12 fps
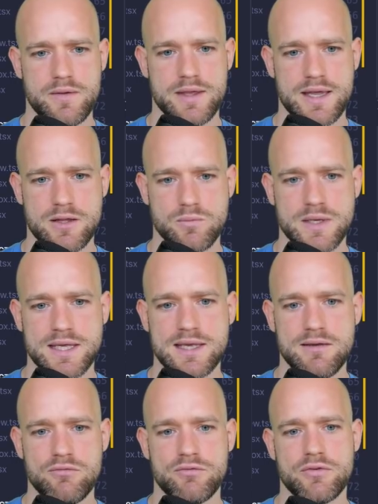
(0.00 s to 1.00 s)
and we
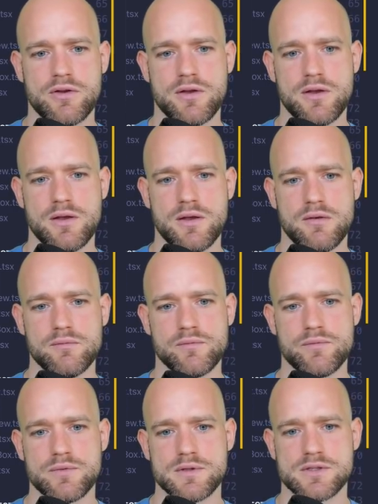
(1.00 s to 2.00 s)
give
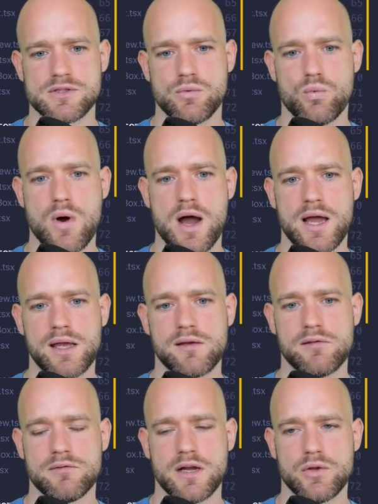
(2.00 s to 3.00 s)
the y
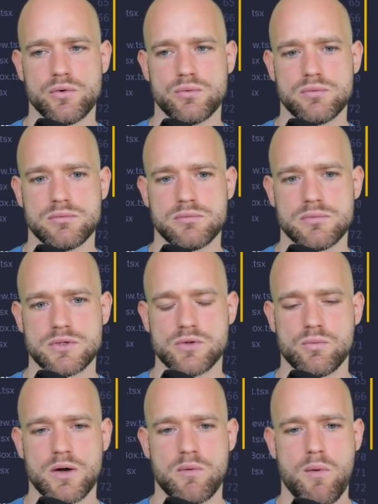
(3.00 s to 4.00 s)
value. So
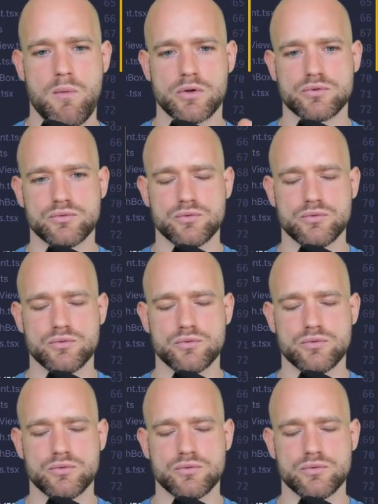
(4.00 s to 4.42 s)
what we want to